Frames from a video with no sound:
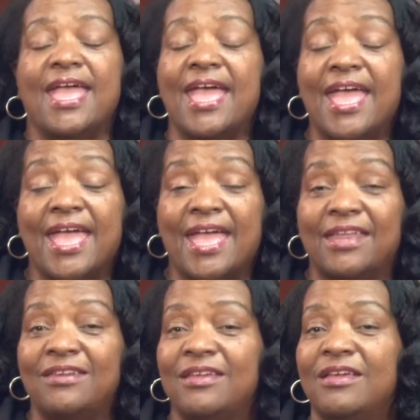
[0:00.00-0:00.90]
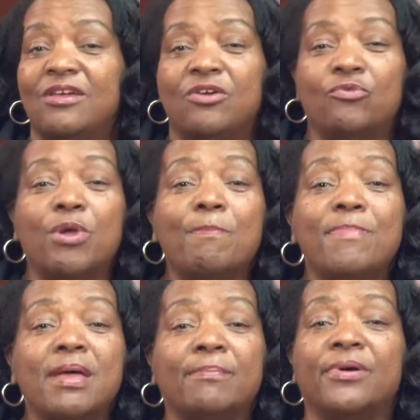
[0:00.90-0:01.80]
And
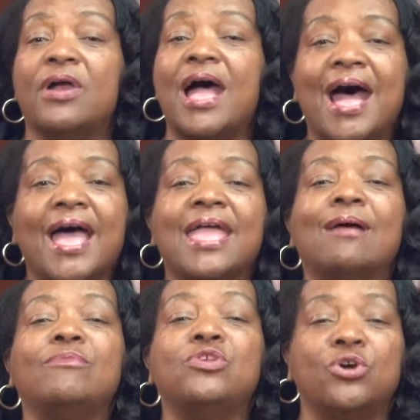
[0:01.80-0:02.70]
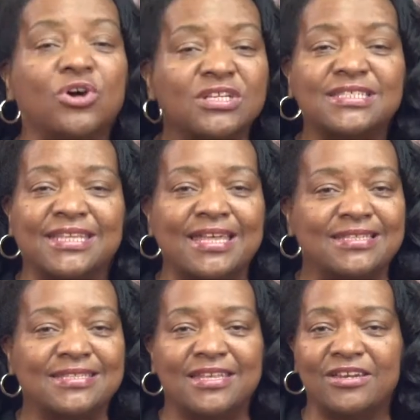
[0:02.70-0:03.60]
remember, I am your
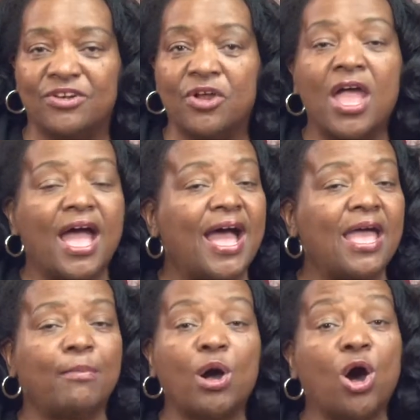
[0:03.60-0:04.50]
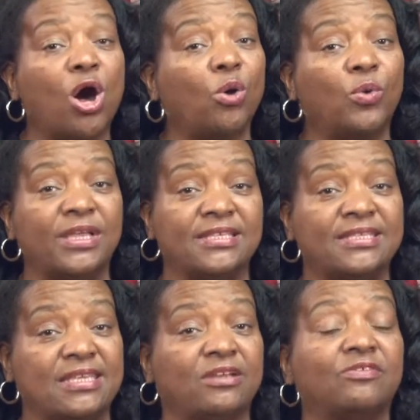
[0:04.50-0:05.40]
state senator. I am
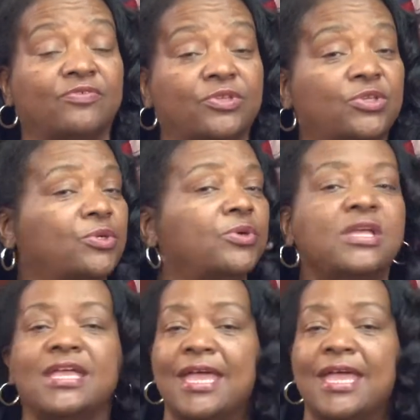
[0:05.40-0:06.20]
always here for you.